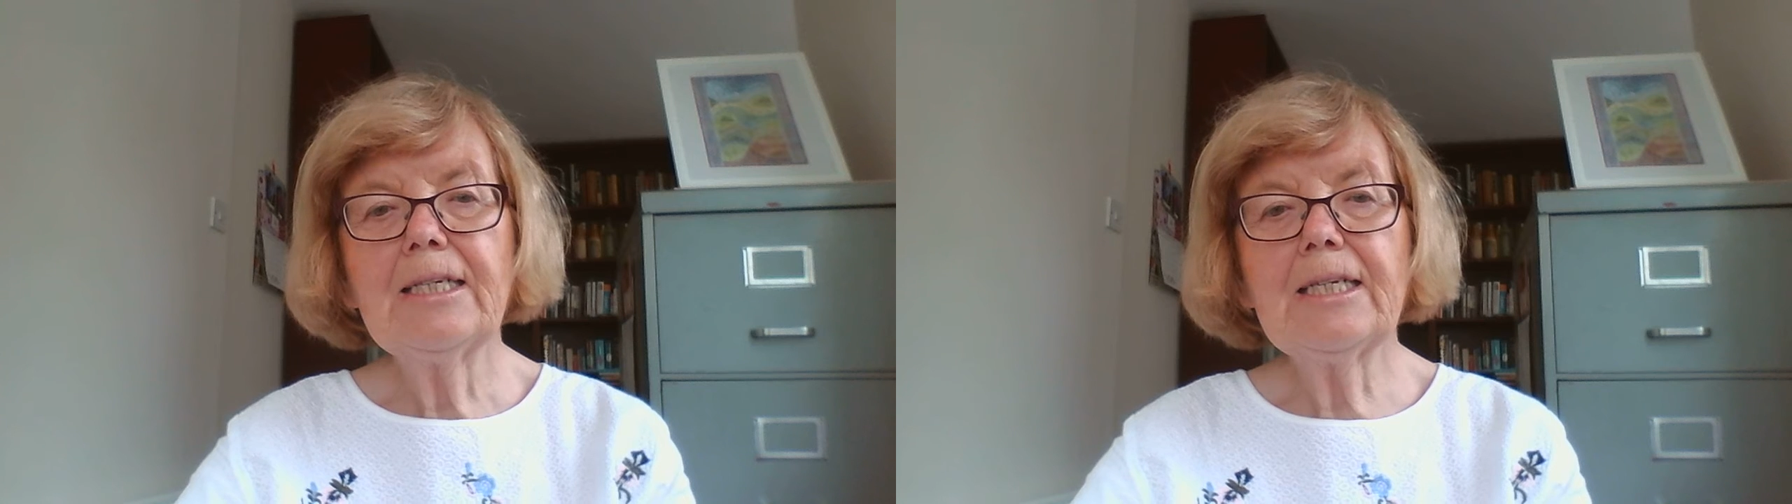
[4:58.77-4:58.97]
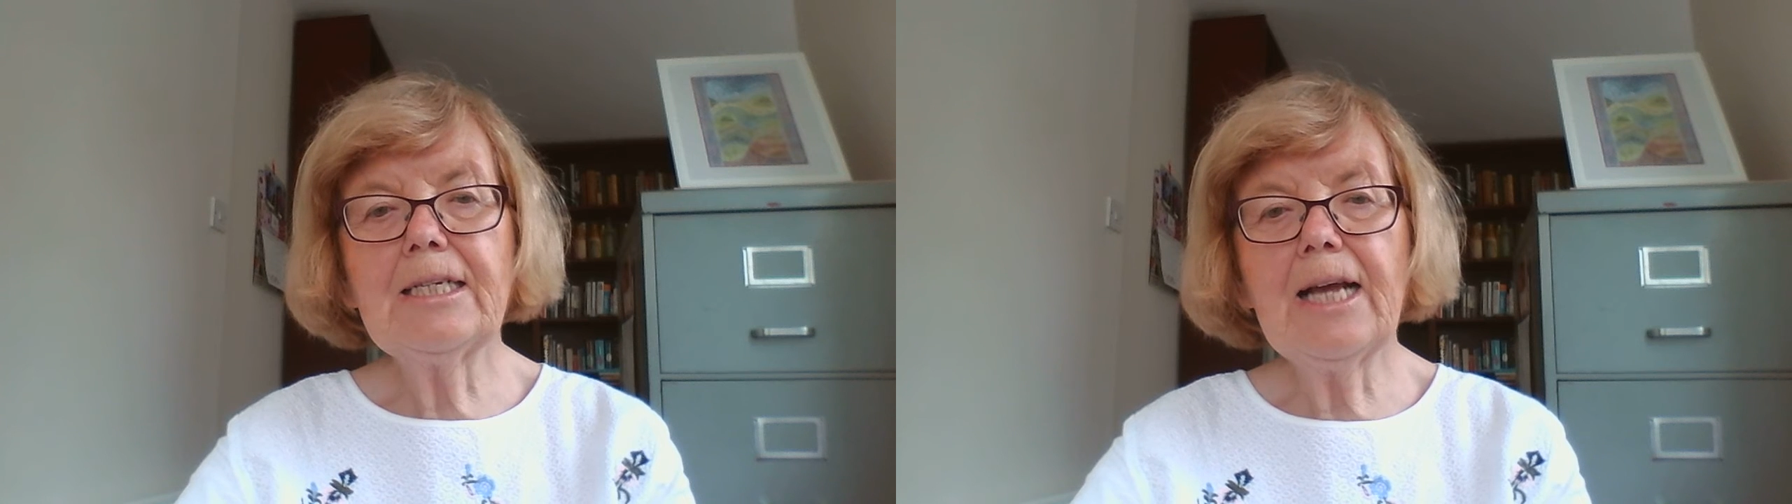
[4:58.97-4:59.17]

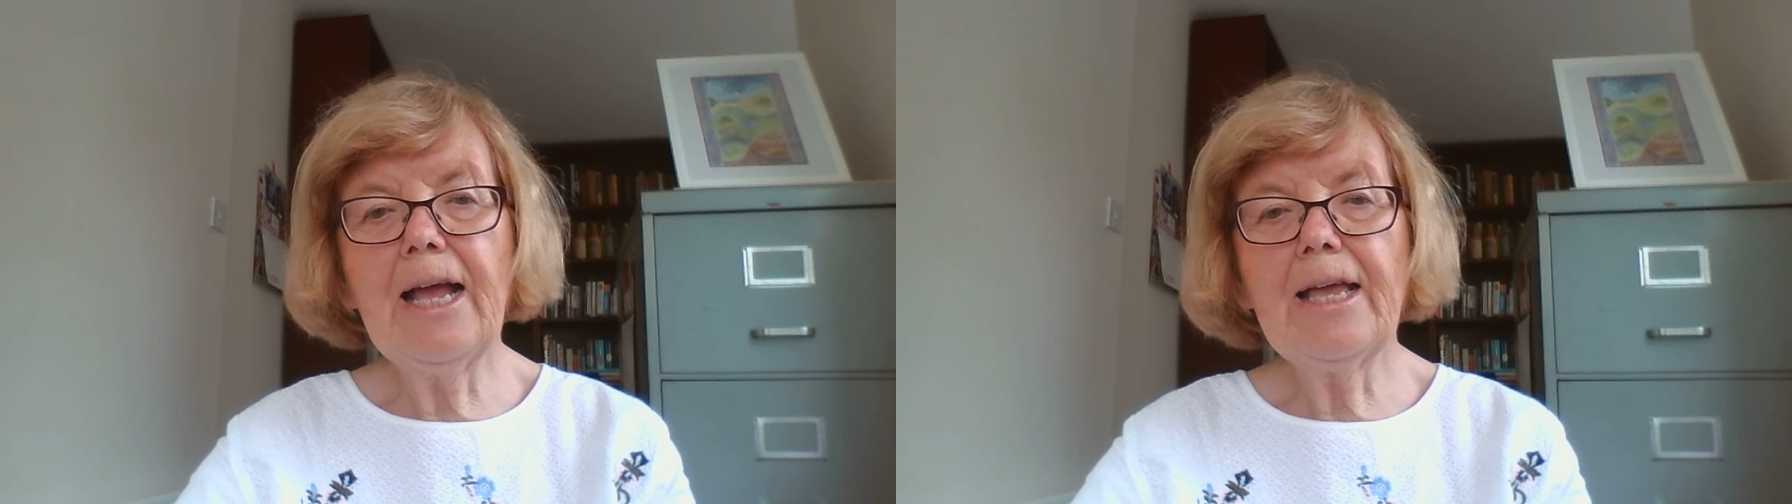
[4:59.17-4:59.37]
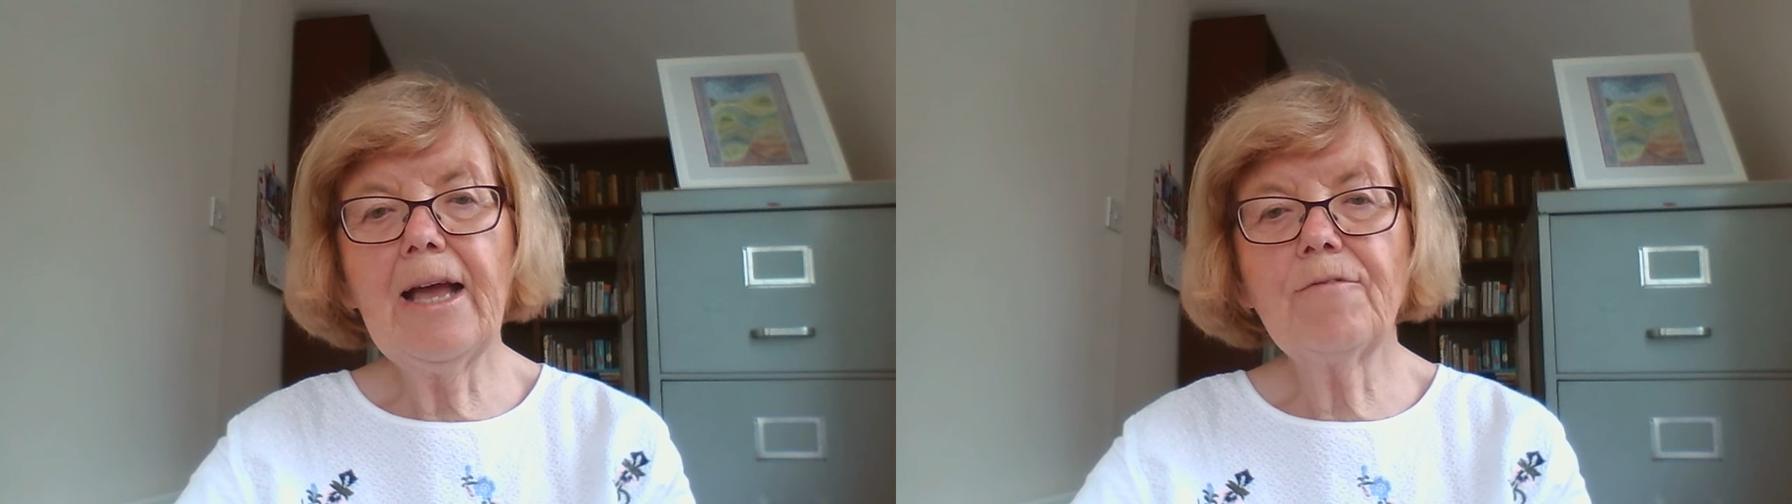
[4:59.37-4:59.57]

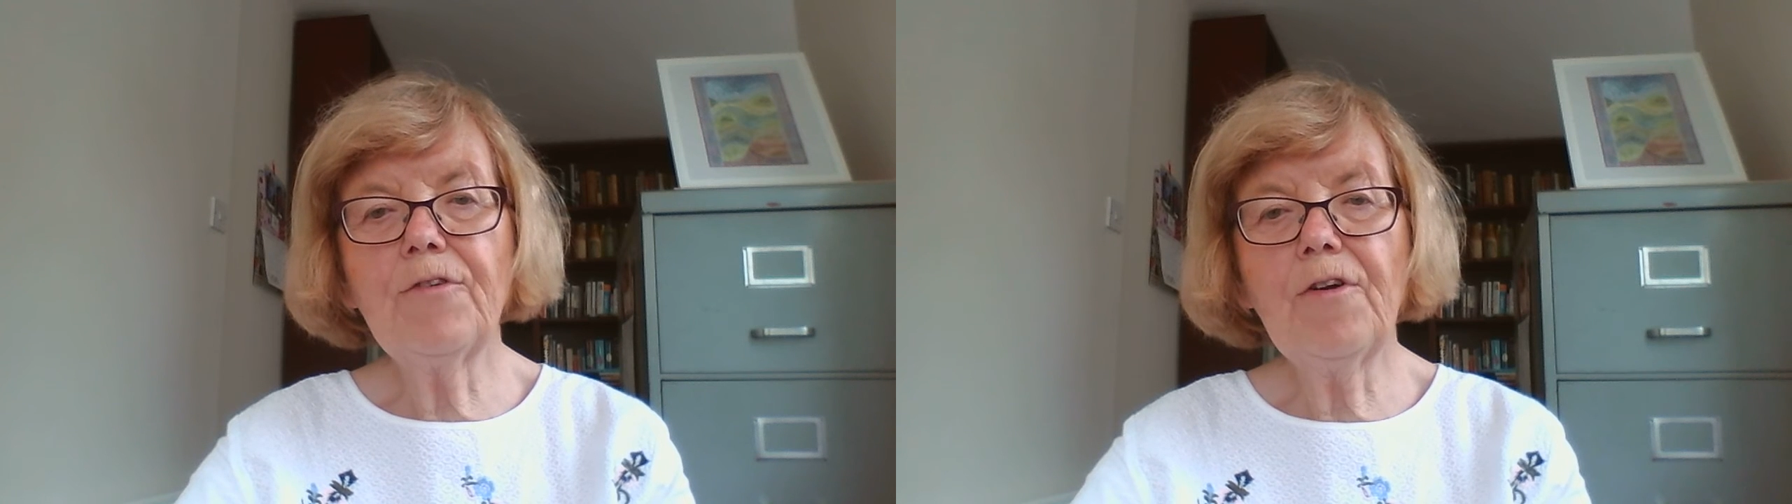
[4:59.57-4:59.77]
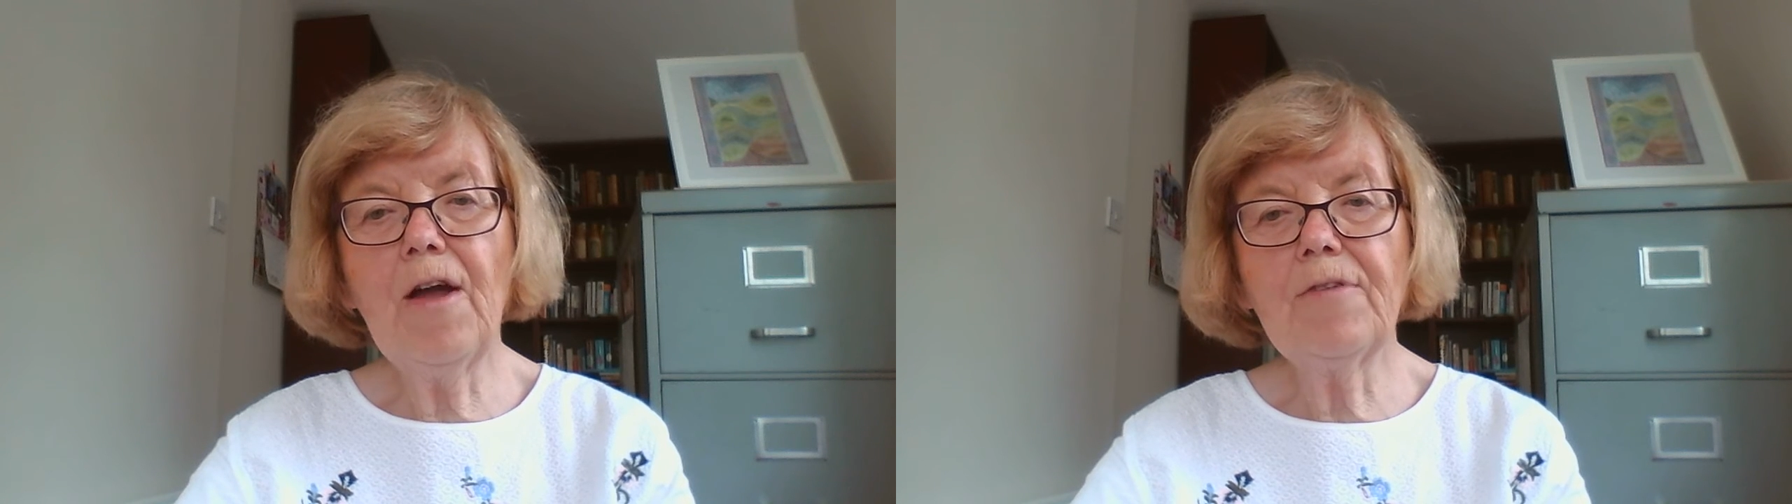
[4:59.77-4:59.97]
today, and
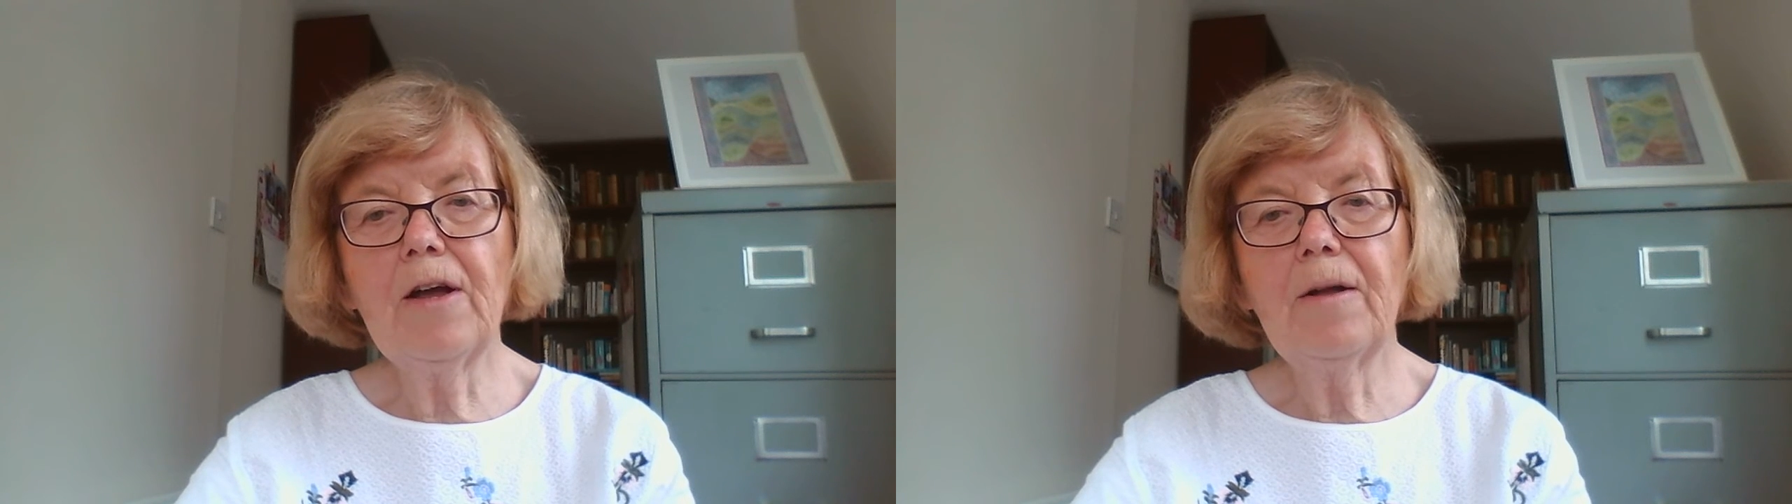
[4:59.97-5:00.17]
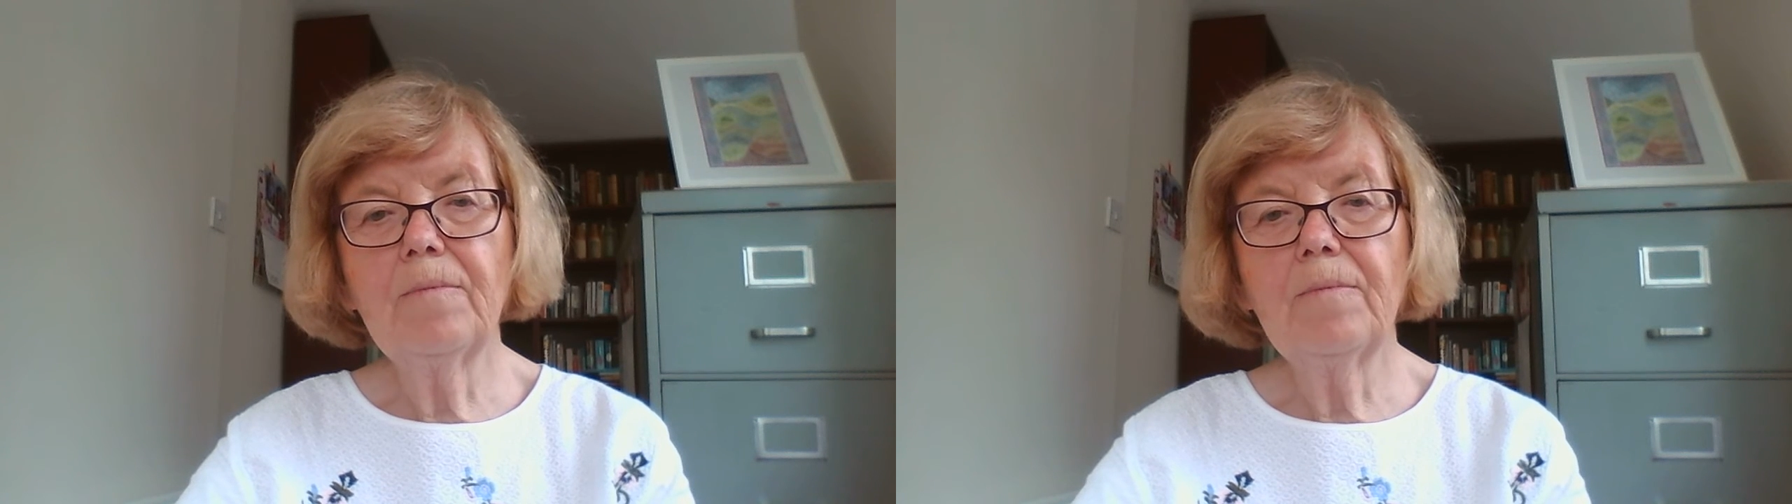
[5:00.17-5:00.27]
forever.